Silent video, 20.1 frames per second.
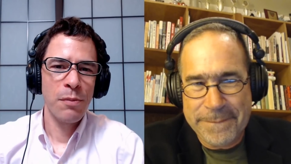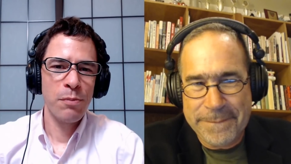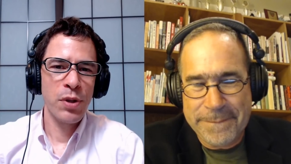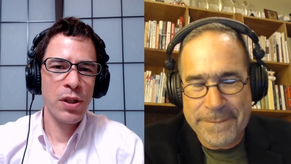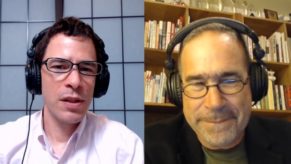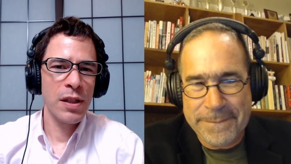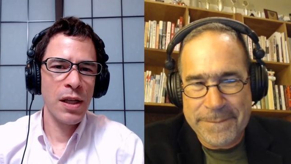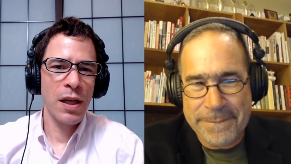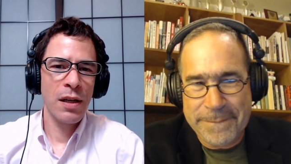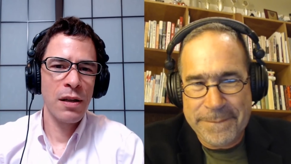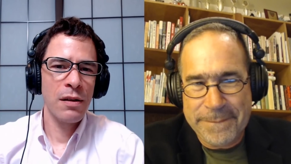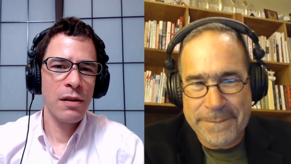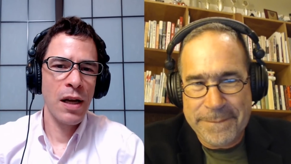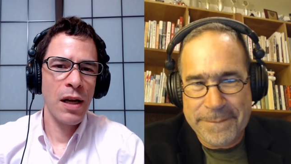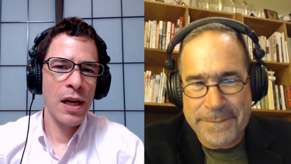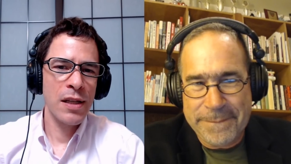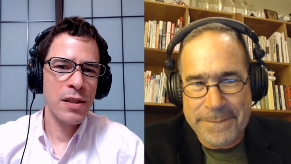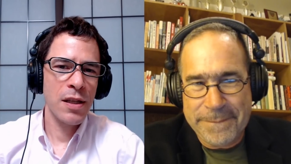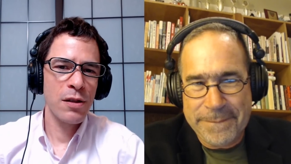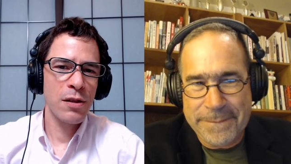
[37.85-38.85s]
Speaker 1: But
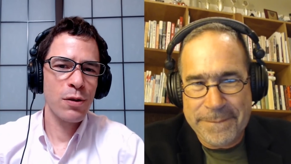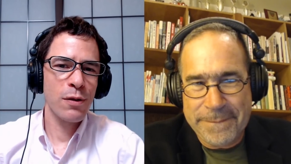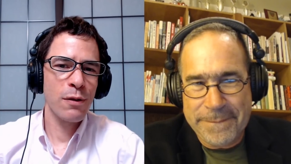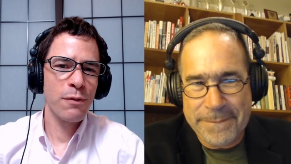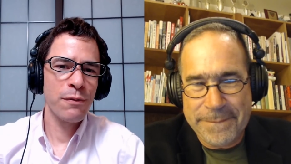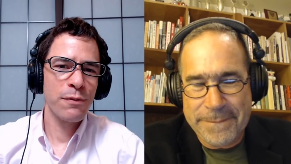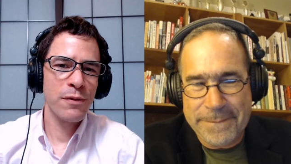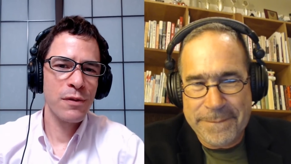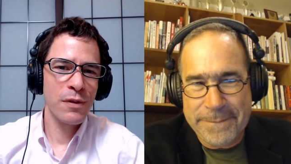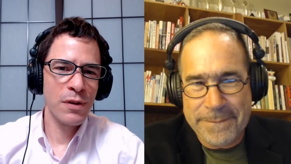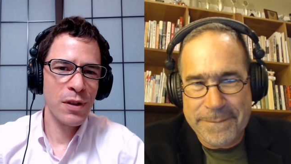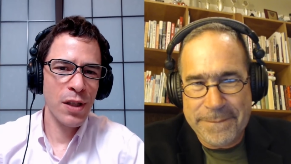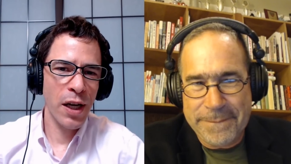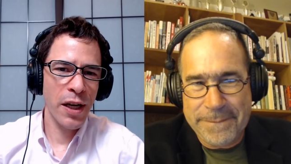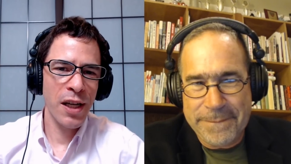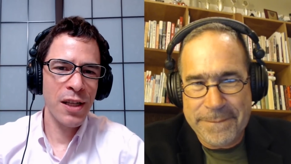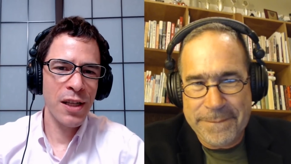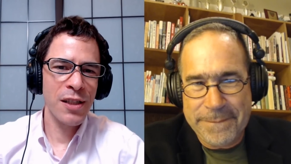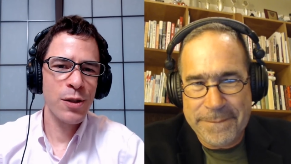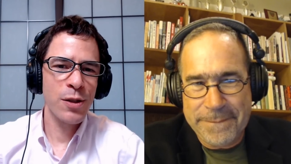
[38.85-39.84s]
then, as I sort of
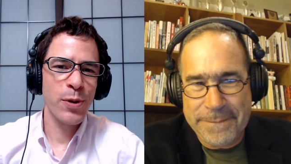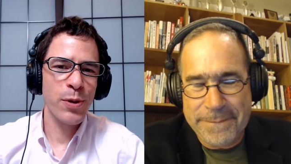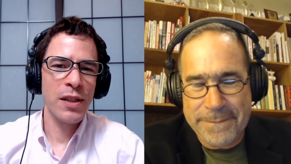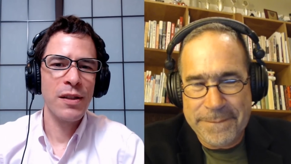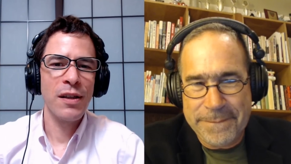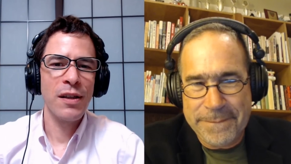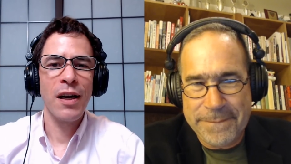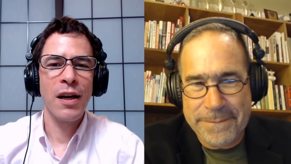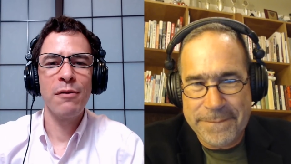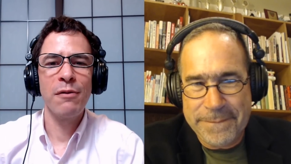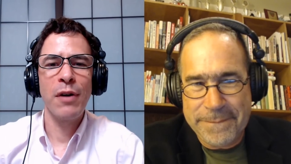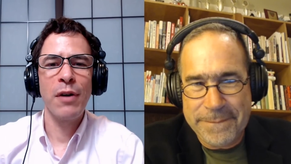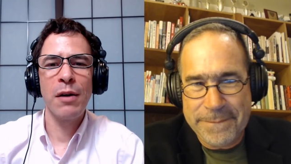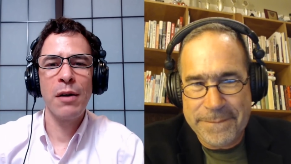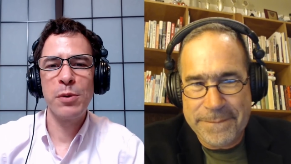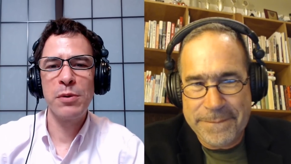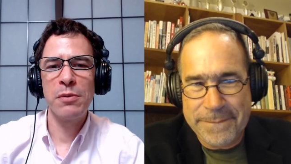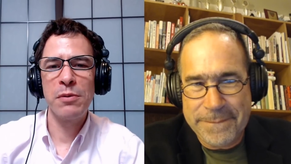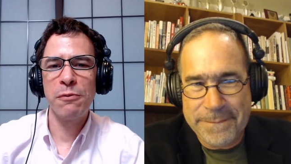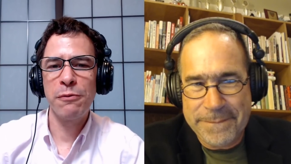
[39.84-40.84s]
dug into it, I,
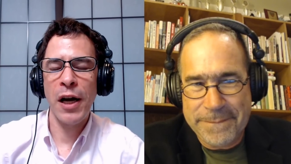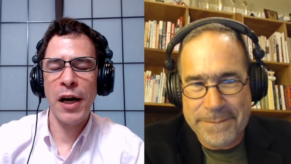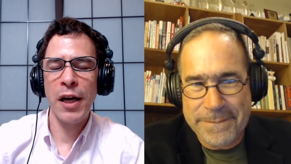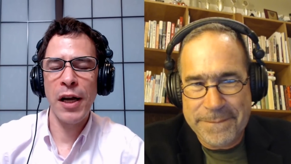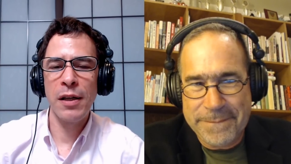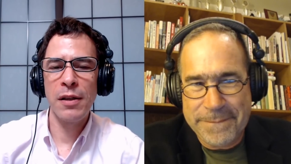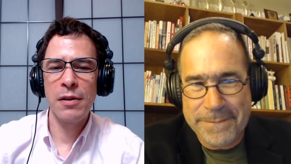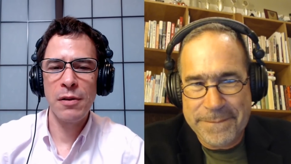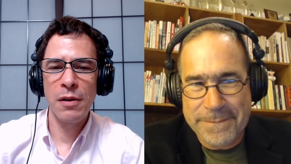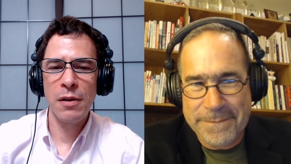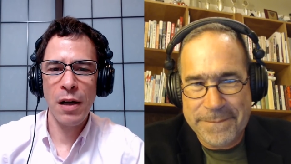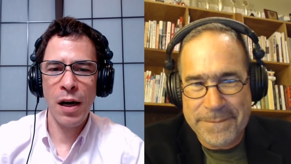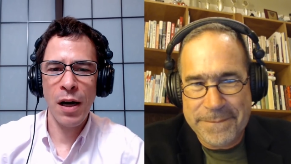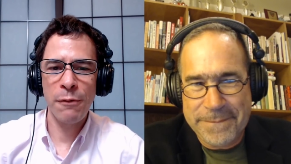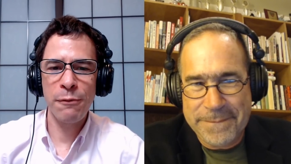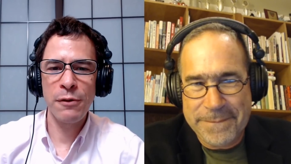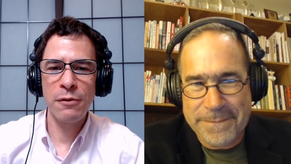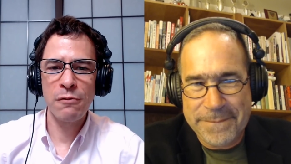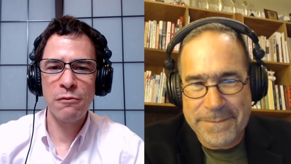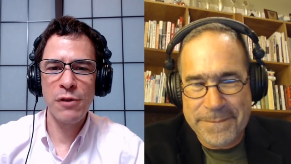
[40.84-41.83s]
I would find
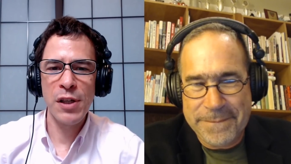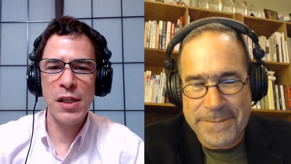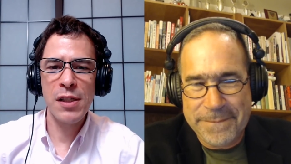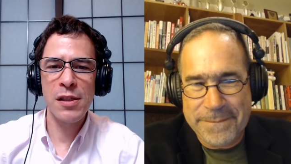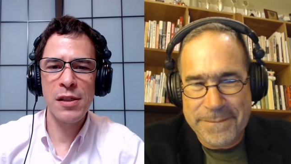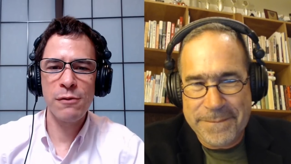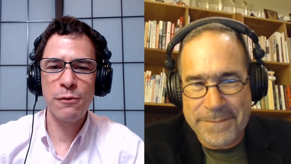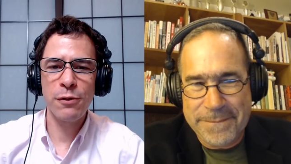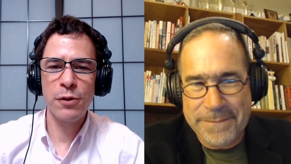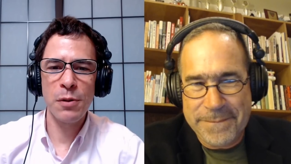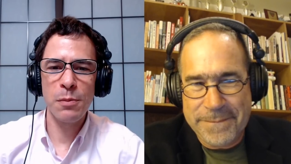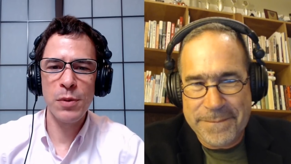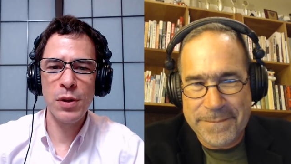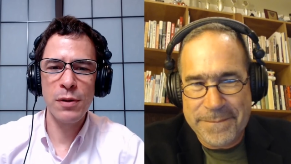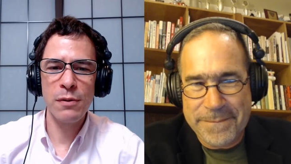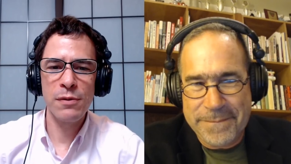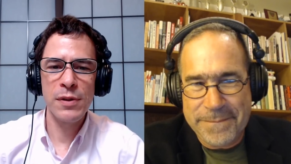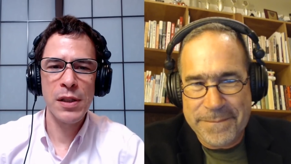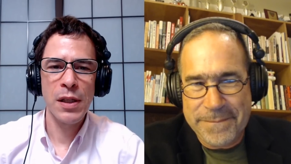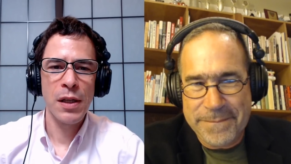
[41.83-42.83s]
often reasons for the
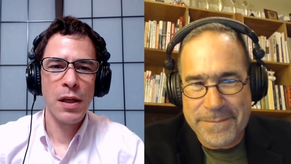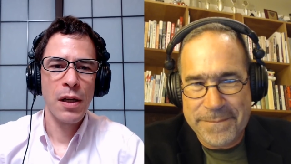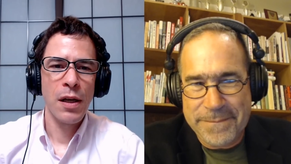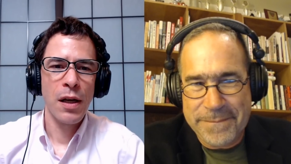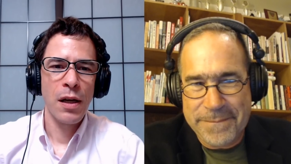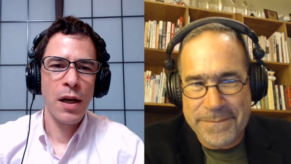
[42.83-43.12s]
moves,